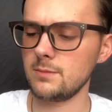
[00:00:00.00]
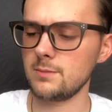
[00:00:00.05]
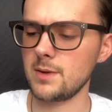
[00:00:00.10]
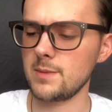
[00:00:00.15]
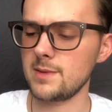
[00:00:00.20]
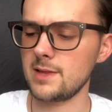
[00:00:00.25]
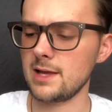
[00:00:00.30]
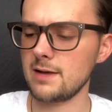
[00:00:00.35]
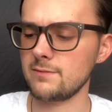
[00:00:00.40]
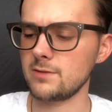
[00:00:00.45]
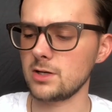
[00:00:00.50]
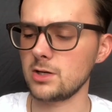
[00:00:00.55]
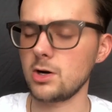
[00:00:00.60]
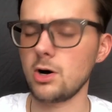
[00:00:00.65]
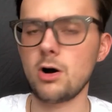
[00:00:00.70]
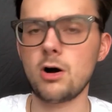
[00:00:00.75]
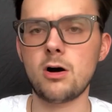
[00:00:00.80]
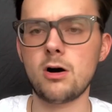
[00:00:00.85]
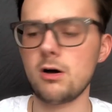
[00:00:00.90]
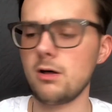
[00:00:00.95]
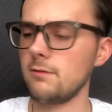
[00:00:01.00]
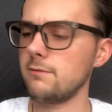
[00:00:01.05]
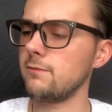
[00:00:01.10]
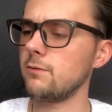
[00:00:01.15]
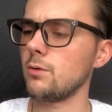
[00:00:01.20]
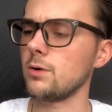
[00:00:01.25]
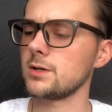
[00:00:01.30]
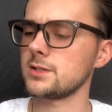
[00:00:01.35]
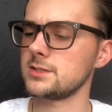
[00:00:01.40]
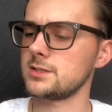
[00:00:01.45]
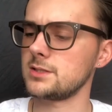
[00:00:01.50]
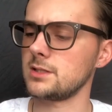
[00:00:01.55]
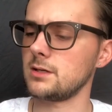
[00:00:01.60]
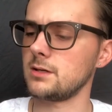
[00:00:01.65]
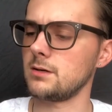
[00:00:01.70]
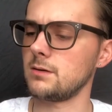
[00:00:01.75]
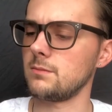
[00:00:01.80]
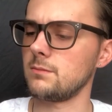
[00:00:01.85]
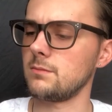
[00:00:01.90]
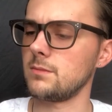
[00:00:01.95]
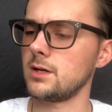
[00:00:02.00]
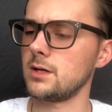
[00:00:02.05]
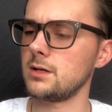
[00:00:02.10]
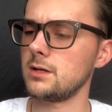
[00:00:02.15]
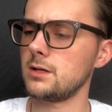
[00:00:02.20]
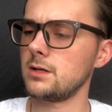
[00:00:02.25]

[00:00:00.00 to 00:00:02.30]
maybe they have to call for some